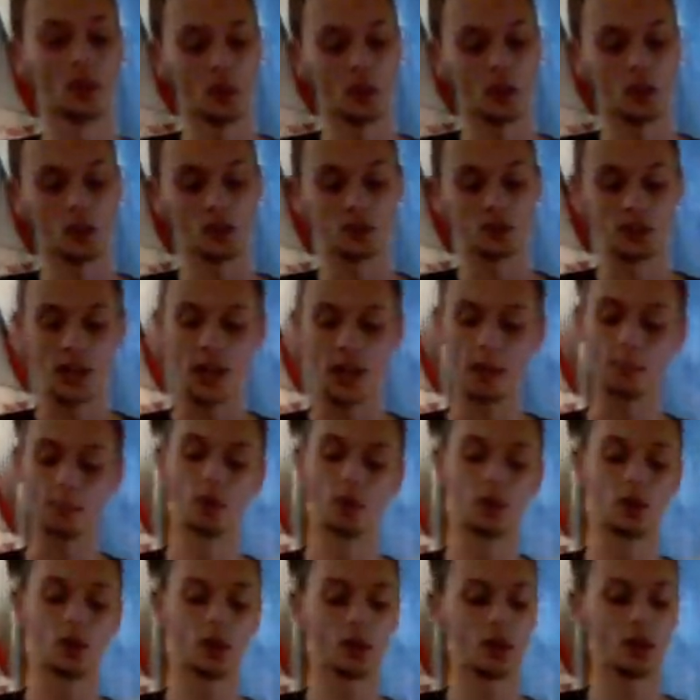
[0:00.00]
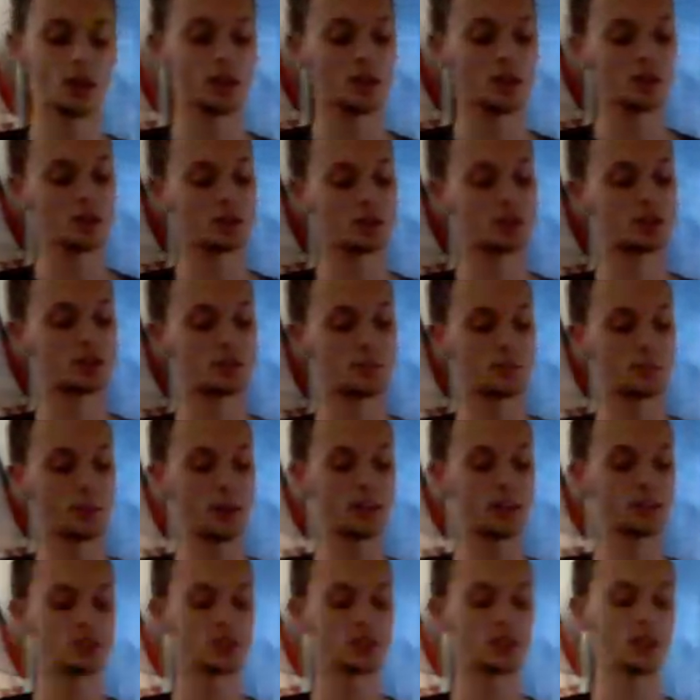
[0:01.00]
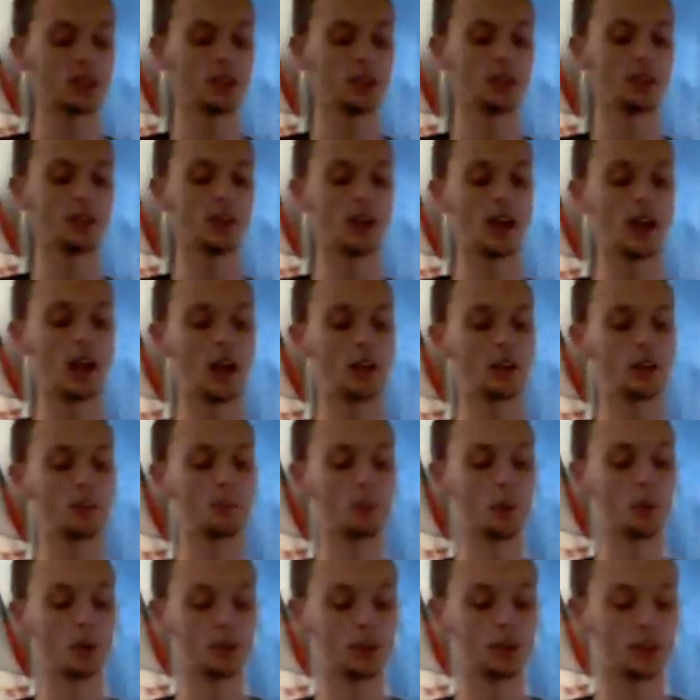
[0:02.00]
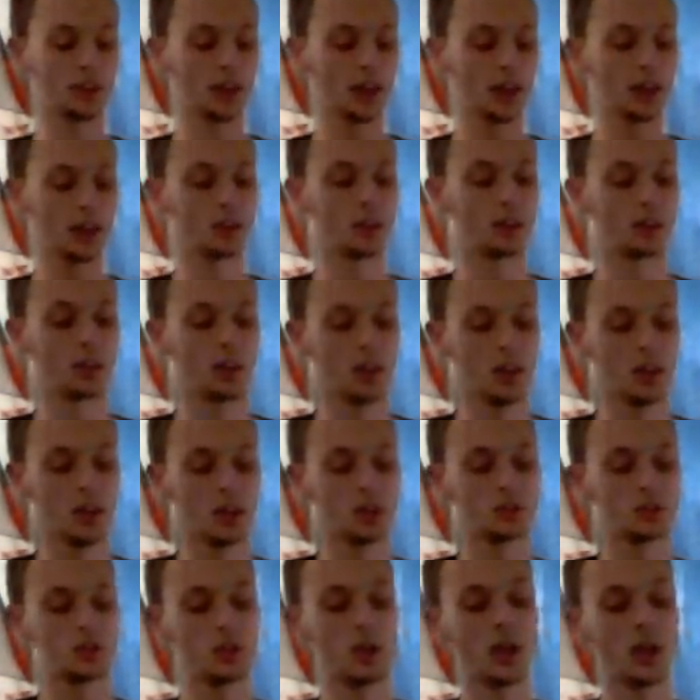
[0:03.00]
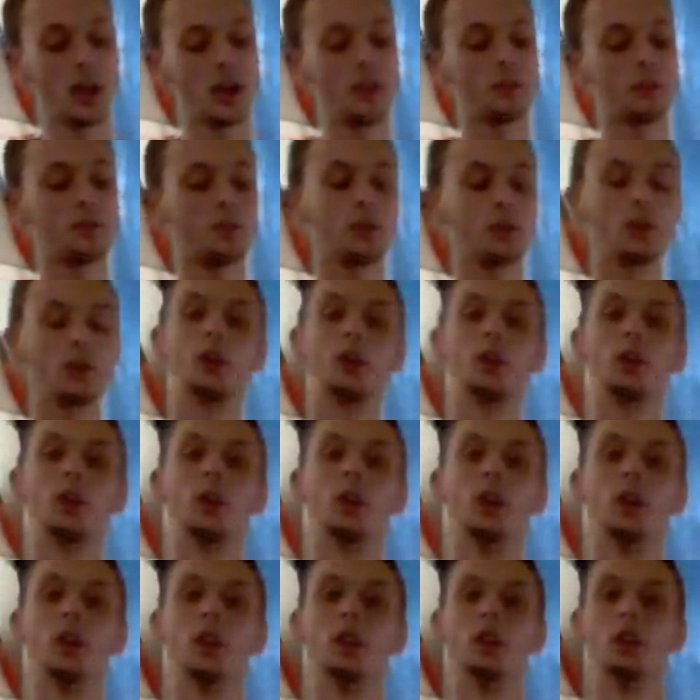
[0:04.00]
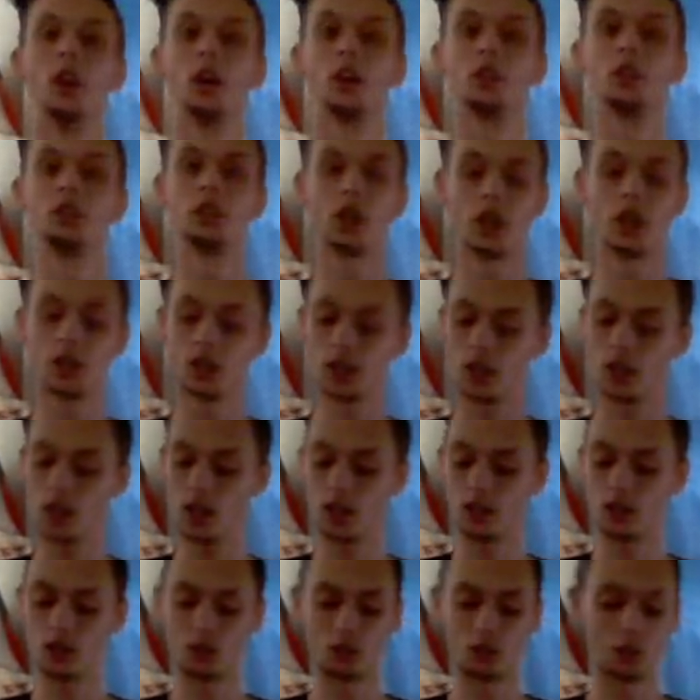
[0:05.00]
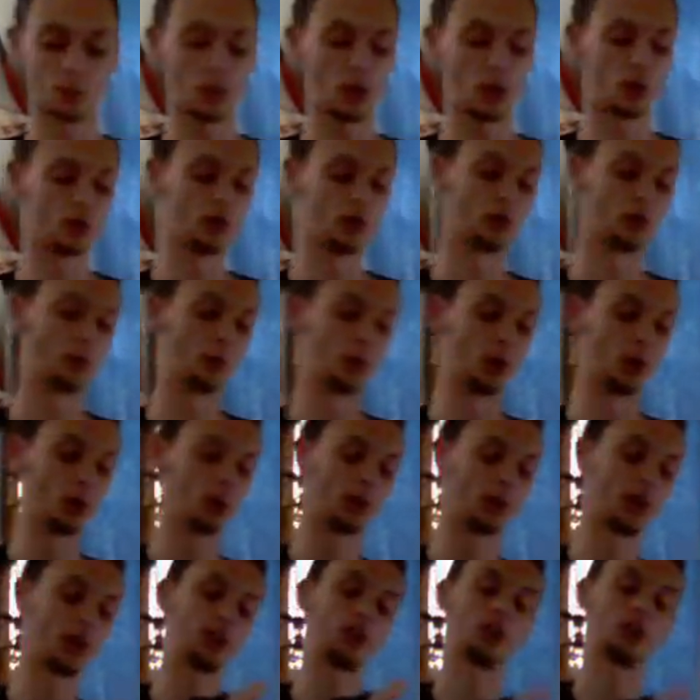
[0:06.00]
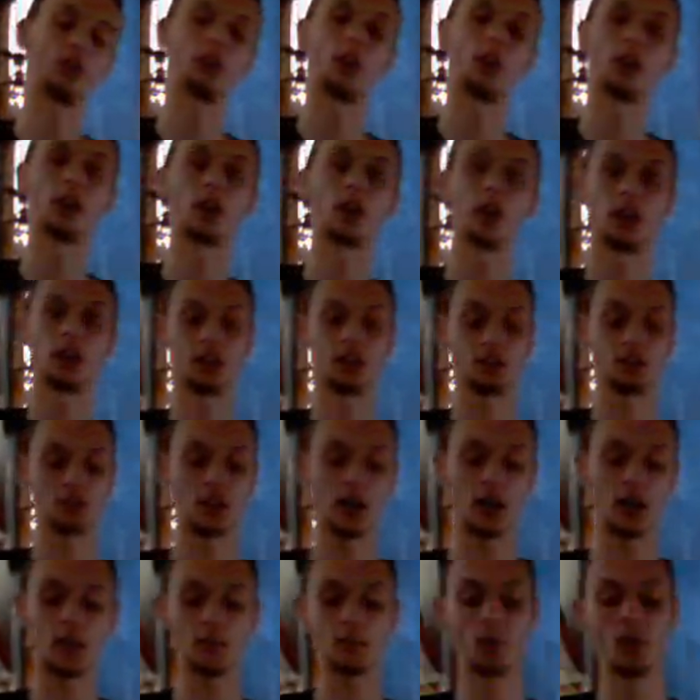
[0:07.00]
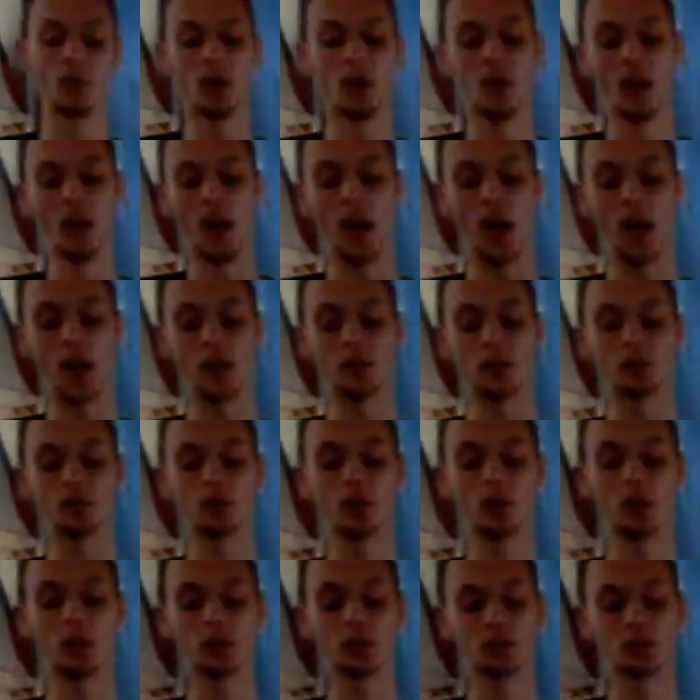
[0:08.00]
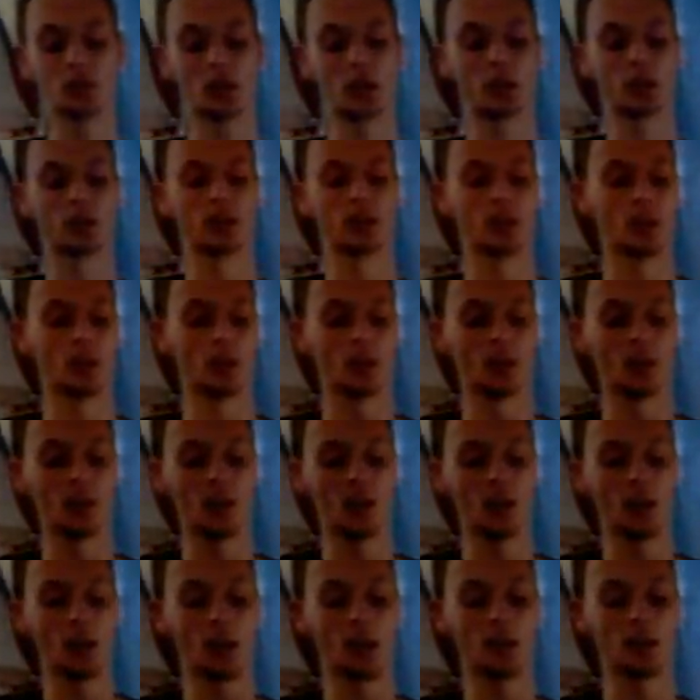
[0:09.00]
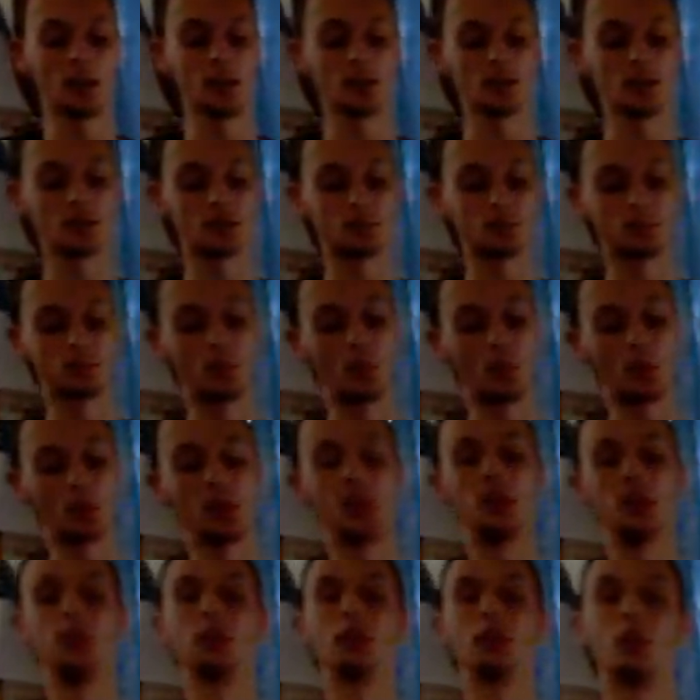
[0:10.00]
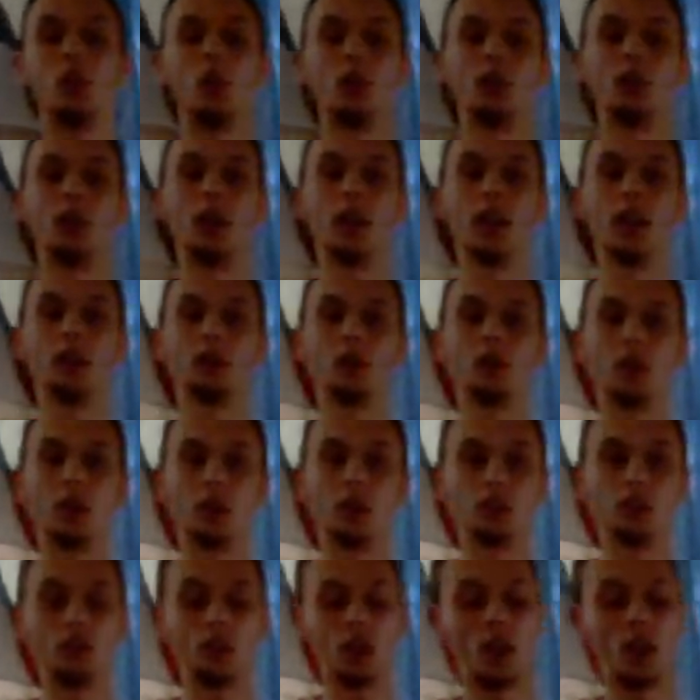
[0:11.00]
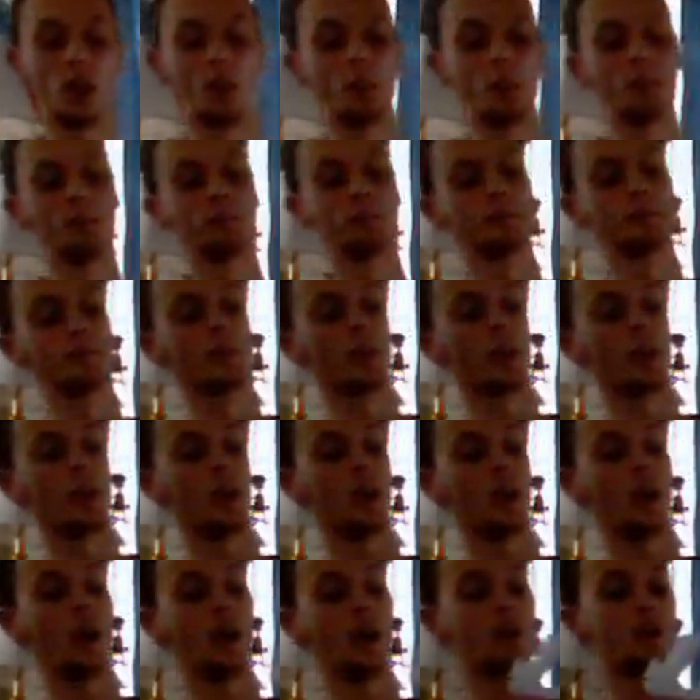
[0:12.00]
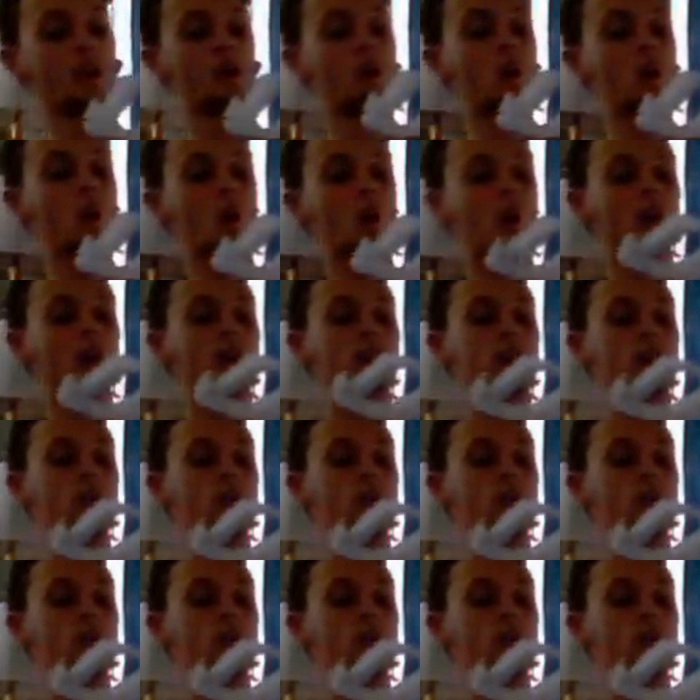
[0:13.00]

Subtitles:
Zapper is basically how you put it together is you have your nunchuck and your remote. Your remote gets stuck at the top, and your nunchuck is put in on a handle like so, and the cord is